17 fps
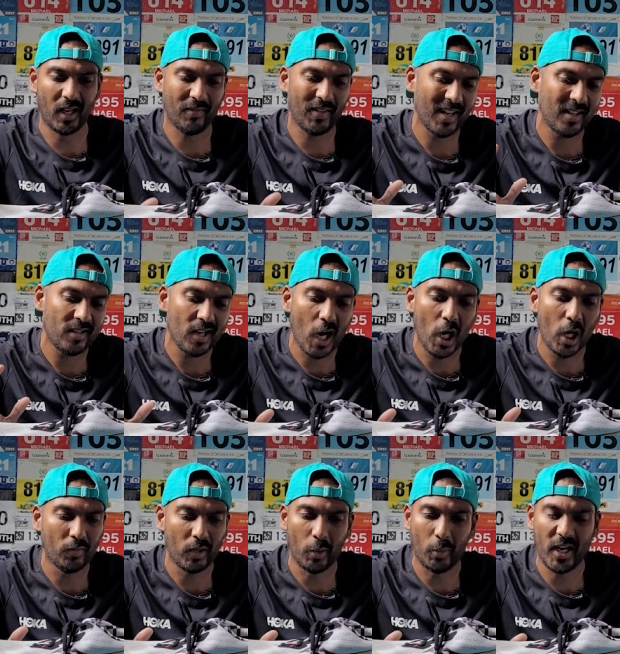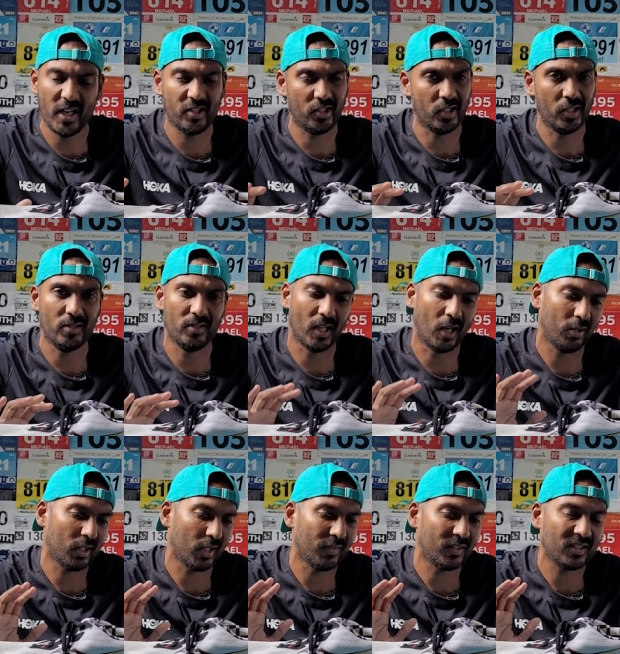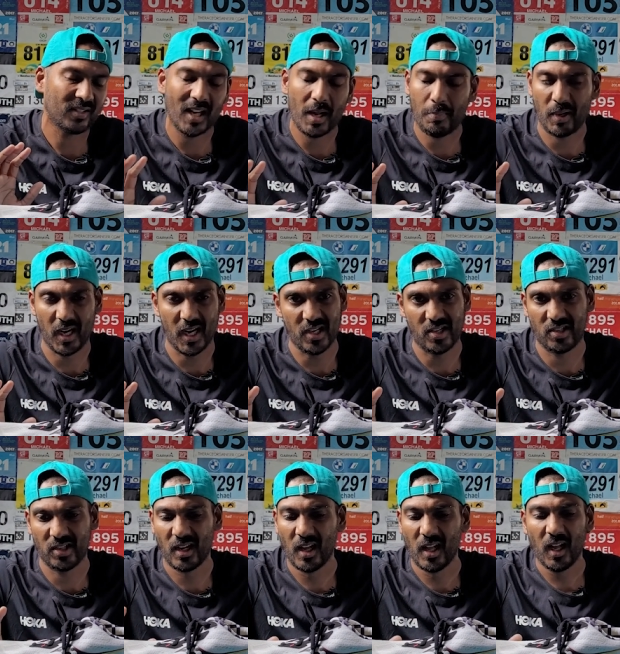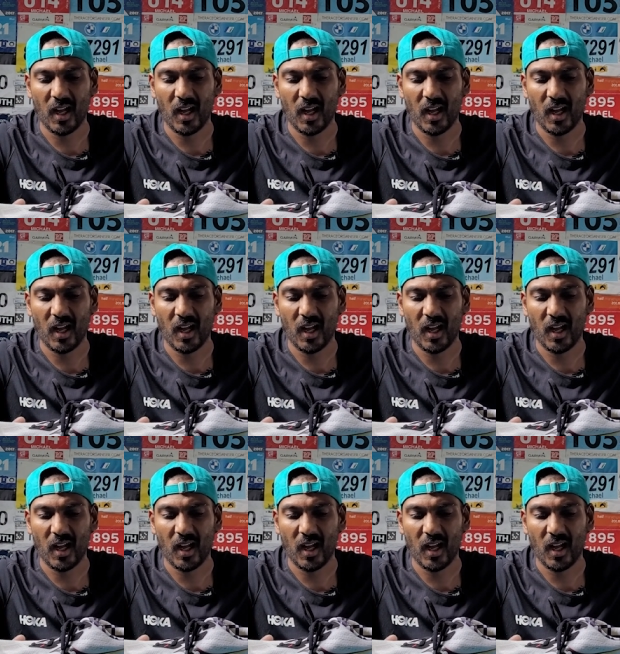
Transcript: I've had no real issues, no kind of slippage.